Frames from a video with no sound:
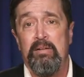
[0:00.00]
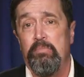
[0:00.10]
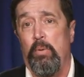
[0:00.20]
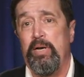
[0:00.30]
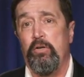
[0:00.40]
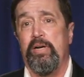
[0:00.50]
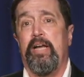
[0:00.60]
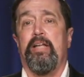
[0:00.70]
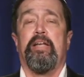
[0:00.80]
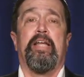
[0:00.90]
But we look
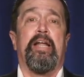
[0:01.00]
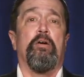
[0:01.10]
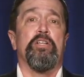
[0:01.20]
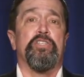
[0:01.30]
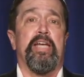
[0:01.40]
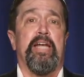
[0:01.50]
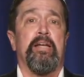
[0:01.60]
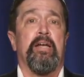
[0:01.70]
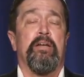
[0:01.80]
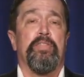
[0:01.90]
at
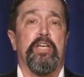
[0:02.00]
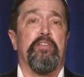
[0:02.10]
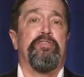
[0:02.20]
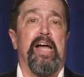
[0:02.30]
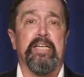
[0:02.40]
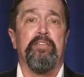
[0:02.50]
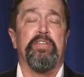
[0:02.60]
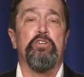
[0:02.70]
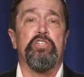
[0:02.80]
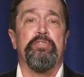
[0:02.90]
inerrancy, the defective
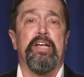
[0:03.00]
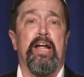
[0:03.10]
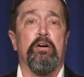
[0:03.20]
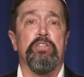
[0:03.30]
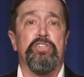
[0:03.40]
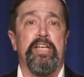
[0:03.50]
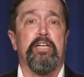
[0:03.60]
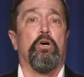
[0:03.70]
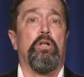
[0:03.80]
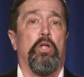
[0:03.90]
views of inerrancy
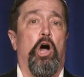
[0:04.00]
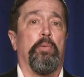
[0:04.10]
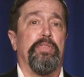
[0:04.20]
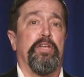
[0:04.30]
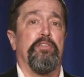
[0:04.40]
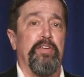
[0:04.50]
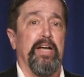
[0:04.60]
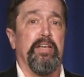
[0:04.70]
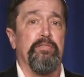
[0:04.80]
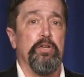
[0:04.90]
go along with the
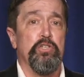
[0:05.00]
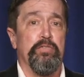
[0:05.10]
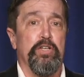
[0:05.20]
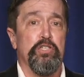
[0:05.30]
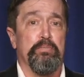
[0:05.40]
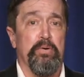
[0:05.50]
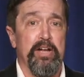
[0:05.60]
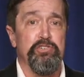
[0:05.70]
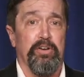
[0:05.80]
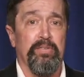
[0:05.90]
defective views of
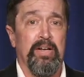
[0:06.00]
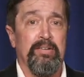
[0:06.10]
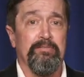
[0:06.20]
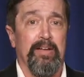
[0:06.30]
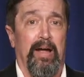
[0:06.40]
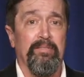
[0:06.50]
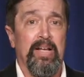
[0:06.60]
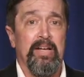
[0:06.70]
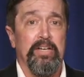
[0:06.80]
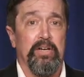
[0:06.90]
inspiration. Okay.
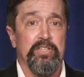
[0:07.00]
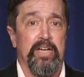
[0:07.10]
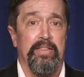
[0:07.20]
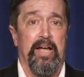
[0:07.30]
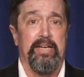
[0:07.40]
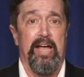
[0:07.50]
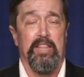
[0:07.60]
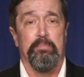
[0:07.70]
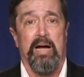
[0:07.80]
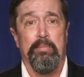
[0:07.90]
You can say that, yeah,
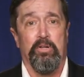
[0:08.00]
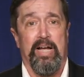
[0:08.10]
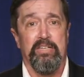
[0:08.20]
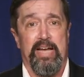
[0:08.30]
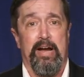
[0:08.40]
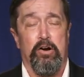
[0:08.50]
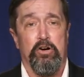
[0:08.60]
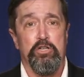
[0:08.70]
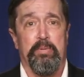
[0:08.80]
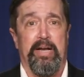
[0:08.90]
the Bible has
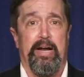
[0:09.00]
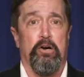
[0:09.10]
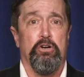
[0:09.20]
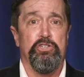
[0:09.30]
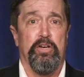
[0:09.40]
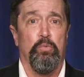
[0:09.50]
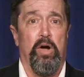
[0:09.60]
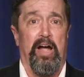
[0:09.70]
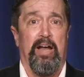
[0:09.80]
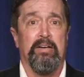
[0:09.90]
errors, but errors in
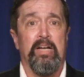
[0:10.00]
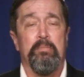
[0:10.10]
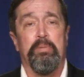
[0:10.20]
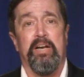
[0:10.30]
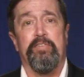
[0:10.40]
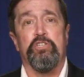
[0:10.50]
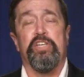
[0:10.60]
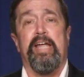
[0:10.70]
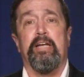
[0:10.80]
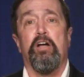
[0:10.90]
what? But if you're
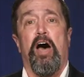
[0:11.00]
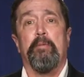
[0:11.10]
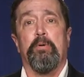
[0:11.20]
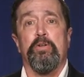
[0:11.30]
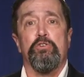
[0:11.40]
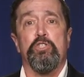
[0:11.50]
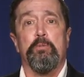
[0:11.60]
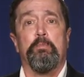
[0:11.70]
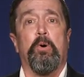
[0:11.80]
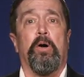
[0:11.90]
saying God produced the
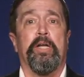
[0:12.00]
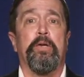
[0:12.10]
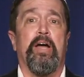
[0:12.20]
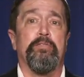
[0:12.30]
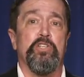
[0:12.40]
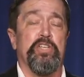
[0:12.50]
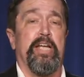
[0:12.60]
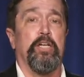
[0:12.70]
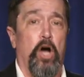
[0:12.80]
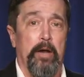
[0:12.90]
book, you'd have to say
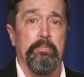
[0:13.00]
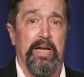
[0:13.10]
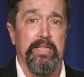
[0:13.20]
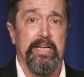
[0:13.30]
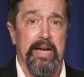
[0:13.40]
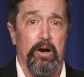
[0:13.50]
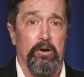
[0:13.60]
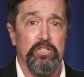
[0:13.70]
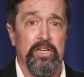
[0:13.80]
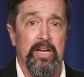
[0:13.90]
God made the
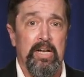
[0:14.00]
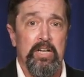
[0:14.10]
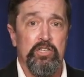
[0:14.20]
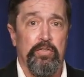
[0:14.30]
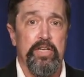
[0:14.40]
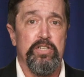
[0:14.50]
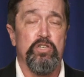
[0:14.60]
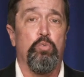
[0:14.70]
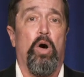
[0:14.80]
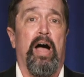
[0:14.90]
errors. So this
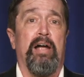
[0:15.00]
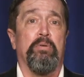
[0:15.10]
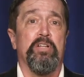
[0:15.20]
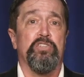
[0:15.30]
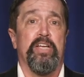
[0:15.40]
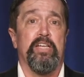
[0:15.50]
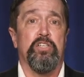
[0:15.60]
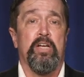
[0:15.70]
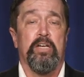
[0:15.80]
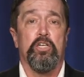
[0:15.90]
is why when it
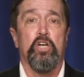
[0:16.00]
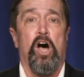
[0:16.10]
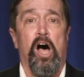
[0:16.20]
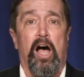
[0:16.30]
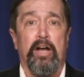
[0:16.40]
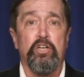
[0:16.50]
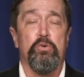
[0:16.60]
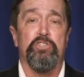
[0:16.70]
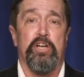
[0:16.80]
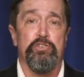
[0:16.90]
says God
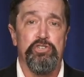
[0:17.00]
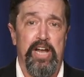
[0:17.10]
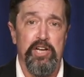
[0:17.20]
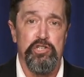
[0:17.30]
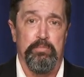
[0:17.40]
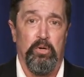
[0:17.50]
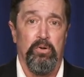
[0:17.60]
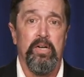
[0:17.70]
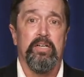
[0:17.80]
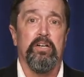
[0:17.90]
who is
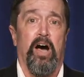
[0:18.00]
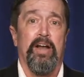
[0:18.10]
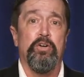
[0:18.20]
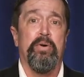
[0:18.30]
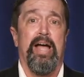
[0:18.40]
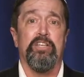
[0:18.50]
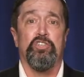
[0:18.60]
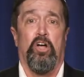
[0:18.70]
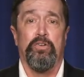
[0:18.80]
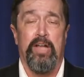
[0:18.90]
unchangeable, God who has
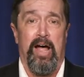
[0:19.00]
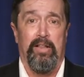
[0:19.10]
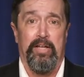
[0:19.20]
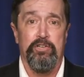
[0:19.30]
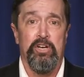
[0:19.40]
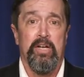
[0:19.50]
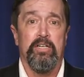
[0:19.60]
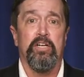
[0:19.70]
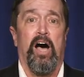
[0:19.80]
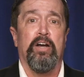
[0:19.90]
all knowledge,
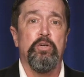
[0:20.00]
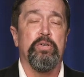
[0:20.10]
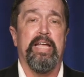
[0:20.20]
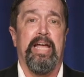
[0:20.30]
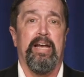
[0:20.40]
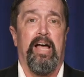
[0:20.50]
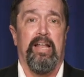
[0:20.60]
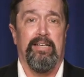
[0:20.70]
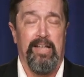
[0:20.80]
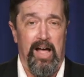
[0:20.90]
God who
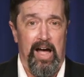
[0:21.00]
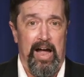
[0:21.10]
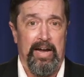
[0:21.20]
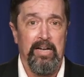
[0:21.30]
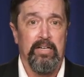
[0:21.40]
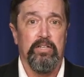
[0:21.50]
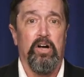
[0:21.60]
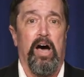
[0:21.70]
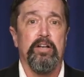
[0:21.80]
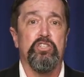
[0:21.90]
cannot lie,
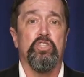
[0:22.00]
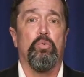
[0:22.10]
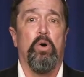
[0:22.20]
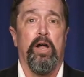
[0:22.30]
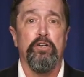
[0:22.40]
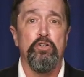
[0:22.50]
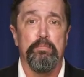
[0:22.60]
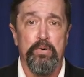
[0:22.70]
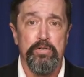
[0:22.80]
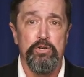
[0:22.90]
God is the one who
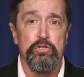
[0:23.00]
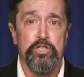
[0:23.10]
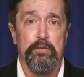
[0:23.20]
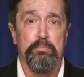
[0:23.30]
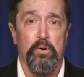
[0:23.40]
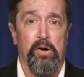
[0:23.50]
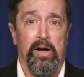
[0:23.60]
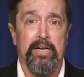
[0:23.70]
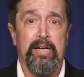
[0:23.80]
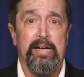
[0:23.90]
produced the
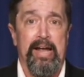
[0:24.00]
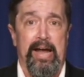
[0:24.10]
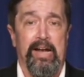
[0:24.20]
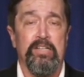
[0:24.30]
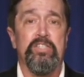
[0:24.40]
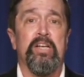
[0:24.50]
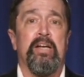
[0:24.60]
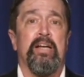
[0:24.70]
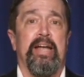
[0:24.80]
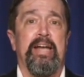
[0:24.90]
book. Hence,
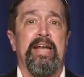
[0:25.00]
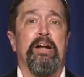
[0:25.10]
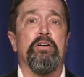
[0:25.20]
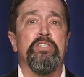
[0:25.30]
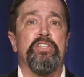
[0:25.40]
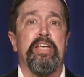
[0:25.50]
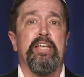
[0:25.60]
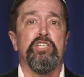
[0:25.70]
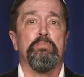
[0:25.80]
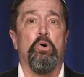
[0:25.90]
inerrancy
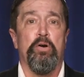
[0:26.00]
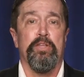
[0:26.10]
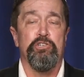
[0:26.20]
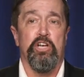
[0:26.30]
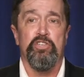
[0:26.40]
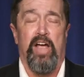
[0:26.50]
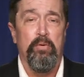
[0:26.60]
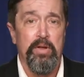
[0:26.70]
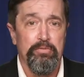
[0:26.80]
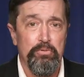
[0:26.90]
is more than just I
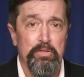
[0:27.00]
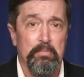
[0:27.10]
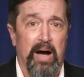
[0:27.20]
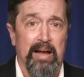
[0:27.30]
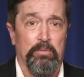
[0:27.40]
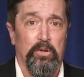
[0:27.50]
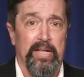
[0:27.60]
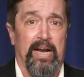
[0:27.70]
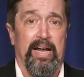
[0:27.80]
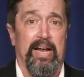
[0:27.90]
went through the Bible
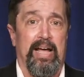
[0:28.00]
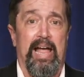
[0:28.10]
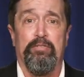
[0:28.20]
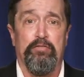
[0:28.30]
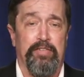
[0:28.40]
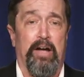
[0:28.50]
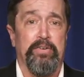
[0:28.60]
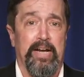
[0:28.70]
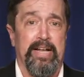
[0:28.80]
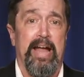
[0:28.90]
and I and I haven't
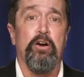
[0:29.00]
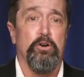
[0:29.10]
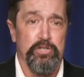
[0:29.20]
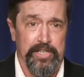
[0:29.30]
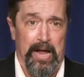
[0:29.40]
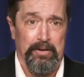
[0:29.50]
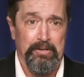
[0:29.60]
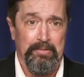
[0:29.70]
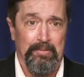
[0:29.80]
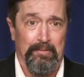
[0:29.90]
found any errors yet.
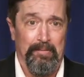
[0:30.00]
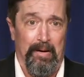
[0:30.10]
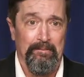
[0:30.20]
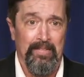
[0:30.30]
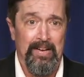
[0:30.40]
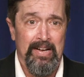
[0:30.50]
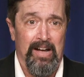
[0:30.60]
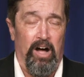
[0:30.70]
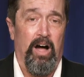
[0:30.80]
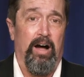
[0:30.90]
Okay.
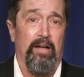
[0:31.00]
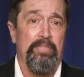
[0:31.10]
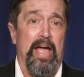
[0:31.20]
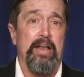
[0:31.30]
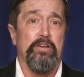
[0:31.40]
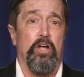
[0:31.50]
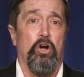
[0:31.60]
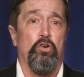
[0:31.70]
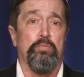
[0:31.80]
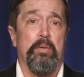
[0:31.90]
On, that
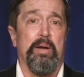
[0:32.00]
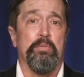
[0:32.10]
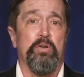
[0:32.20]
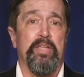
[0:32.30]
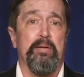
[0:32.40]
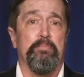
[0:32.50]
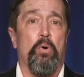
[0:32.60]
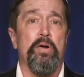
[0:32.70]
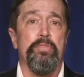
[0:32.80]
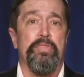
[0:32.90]
note, remember the
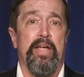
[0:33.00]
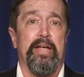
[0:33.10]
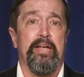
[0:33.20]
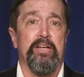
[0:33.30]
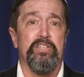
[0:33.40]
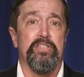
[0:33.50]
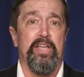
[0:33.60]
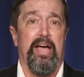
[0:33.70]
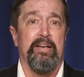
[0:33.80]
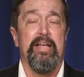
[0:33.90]
important thing is is
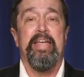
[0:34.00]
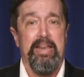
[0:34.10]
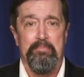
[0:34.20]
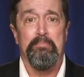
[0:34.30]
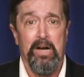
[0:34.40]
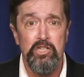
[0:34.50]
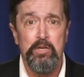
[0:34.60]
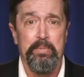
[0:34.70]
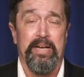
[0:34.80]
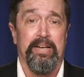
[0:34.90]
that it
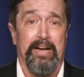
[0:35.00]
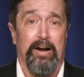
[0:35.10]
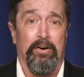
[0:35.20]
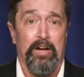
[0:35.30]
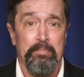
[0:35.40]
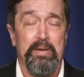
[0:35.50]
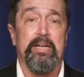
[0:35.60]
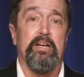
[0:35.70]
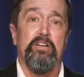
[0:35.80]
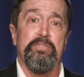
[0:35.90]
must be inerrant
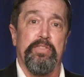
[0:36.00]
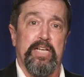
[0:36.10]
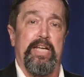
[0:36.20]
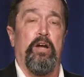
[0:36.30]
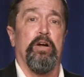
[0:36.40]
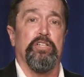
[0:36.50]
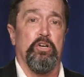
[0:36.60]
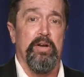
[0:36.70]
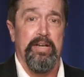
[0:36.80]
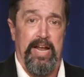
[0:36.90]
because of the
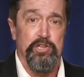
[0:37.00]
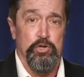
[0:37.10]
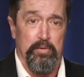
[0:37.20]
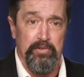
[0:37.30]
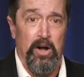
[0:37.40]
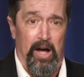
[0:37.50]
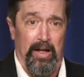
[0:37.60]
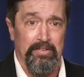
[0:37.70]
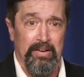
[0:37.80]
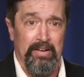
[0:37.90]
character and nature of God.